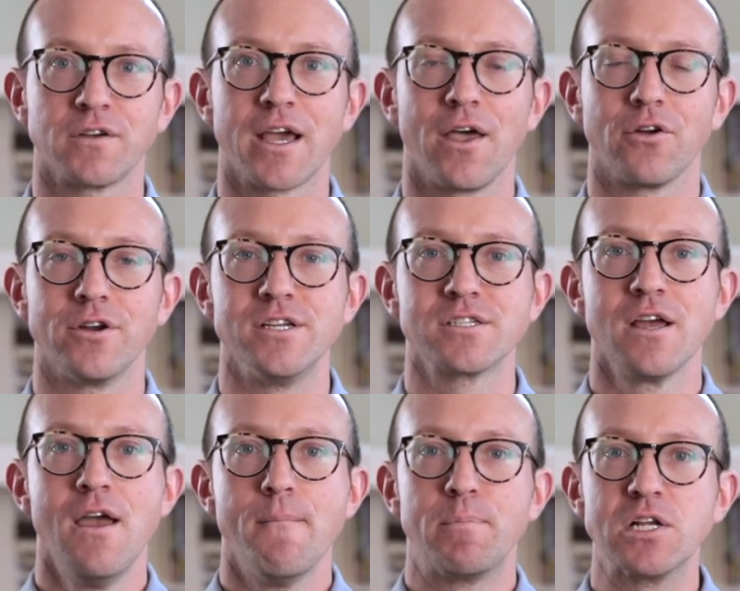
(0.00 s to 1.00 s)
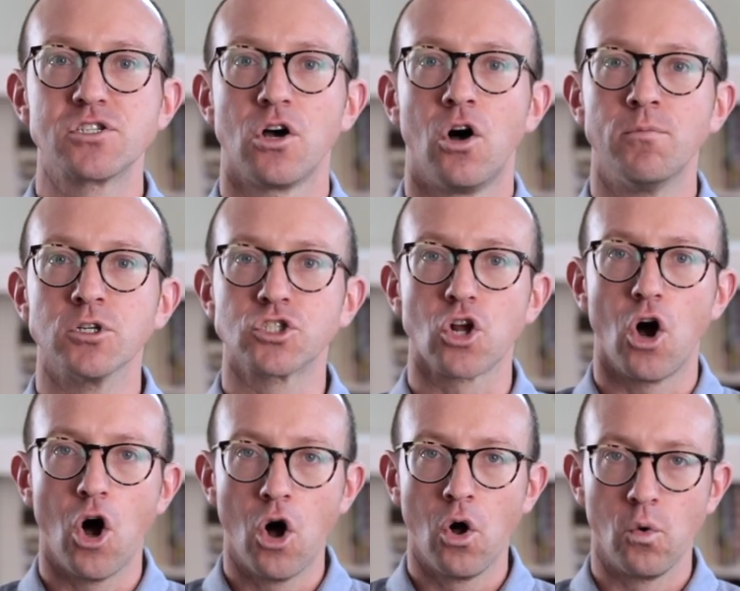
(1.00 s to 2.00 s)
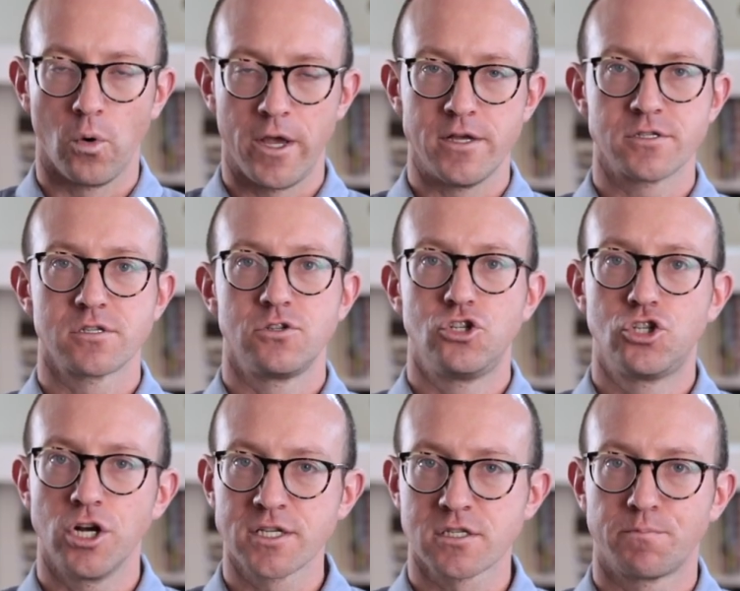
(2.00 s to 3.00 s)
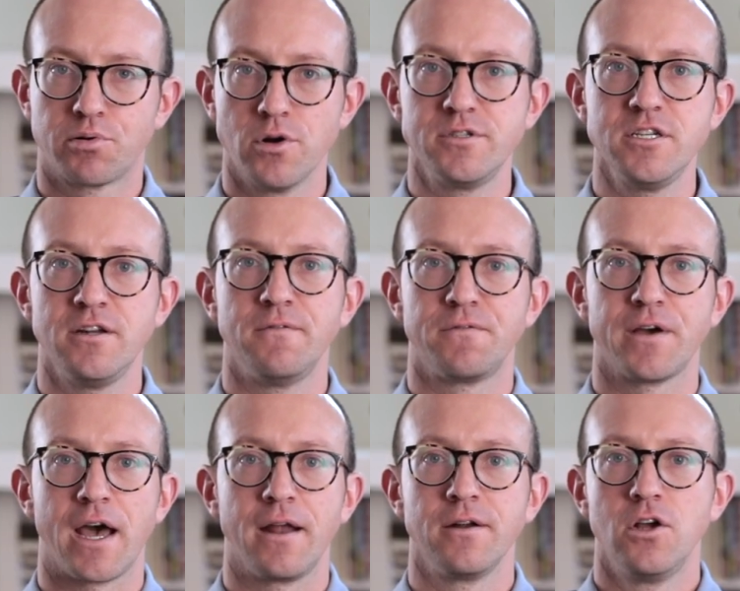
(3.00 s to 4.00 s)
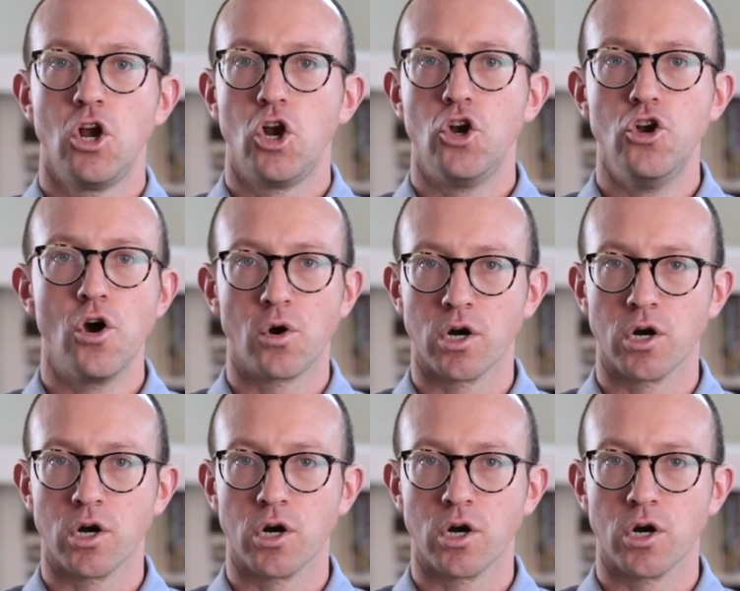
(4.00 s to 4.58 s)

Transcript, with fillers: of calories, but it's almost always just protein and fat, no